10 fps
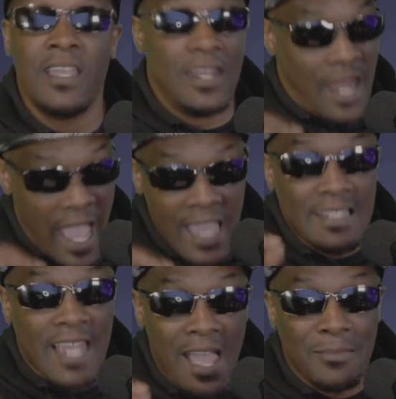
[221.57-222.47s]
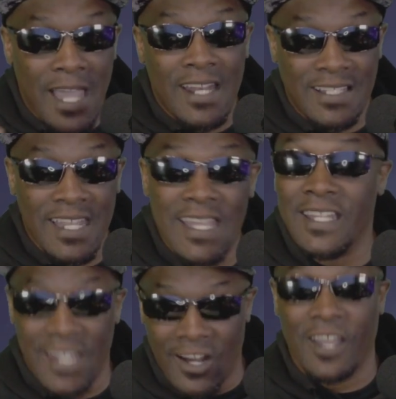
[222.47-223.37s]
9 times out of
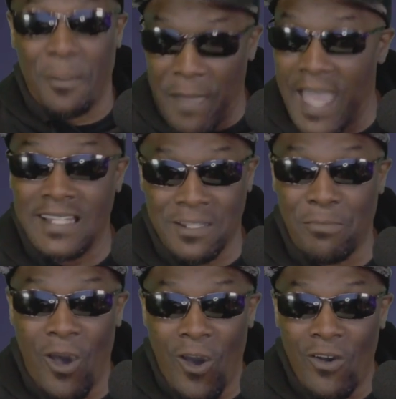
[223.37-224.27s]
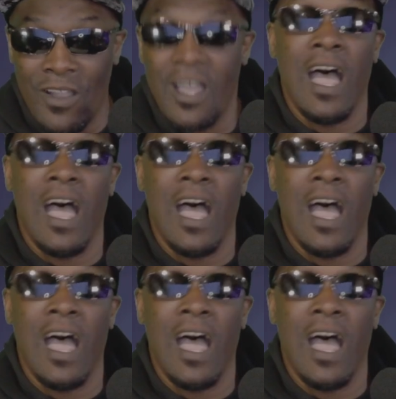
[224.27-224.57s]
10, they're going to pass the ball.